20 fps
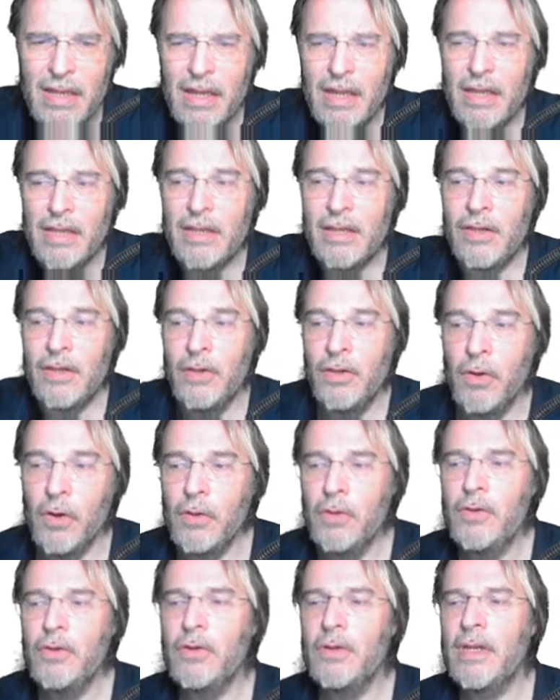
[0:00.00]
a
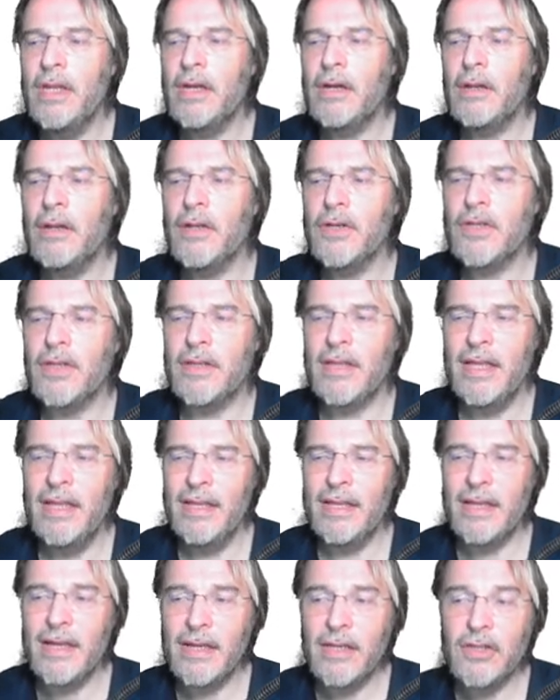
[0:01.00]
non-unique clustered
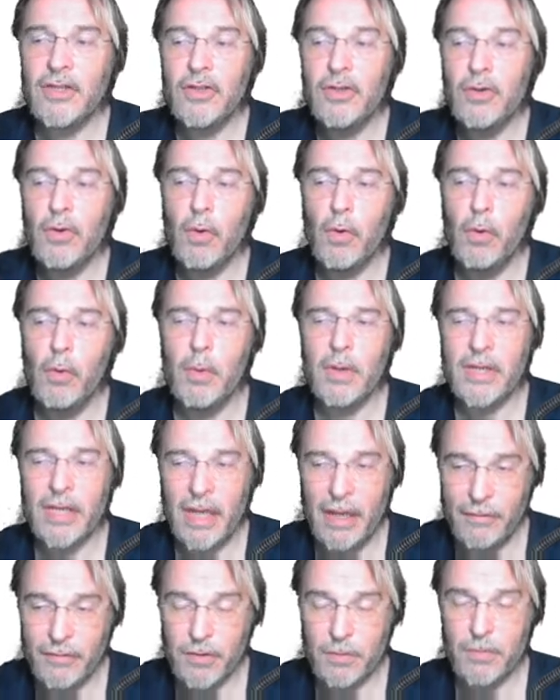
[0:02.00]
index, you always
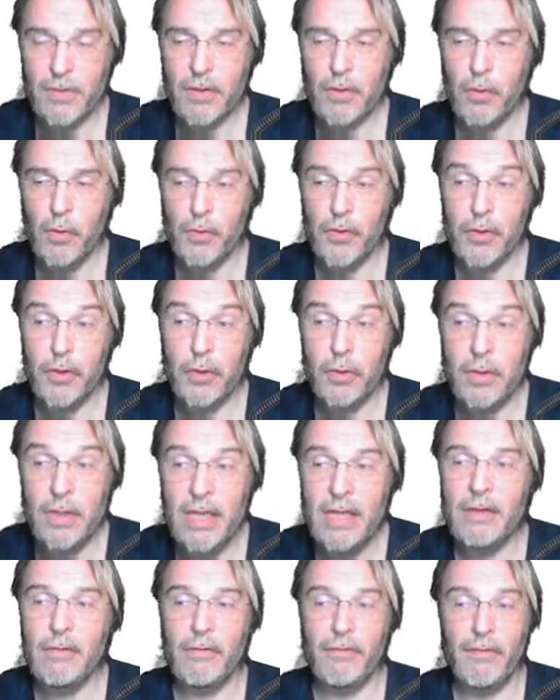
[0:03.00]
have something called a
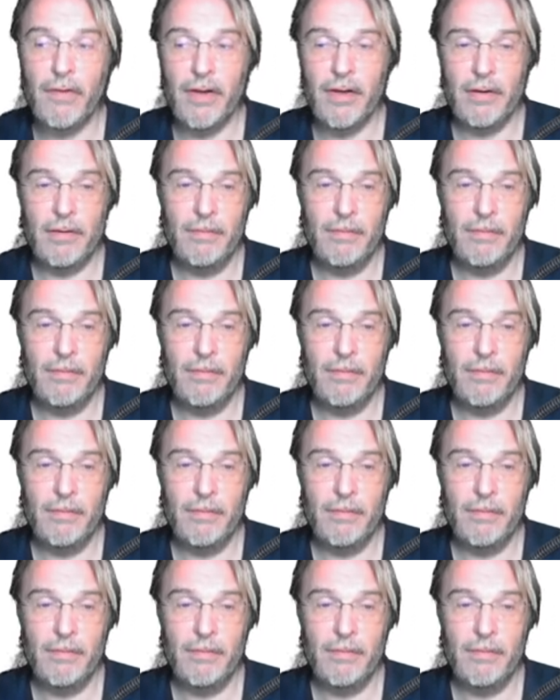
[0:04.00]
uniquifier.